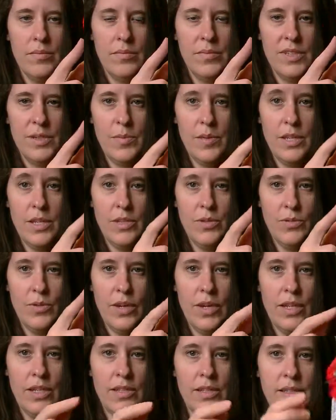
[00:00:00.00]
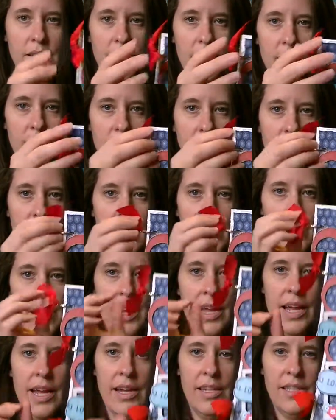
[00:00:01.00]
some of these rings, and then
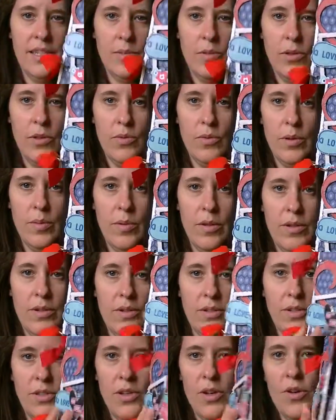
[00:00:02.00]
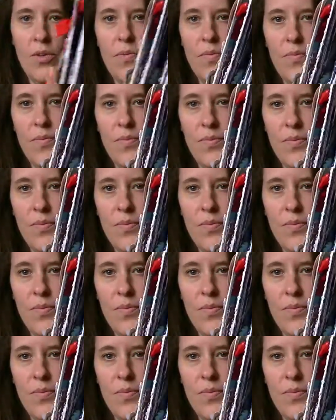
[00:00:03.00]
I added some other ribbon. So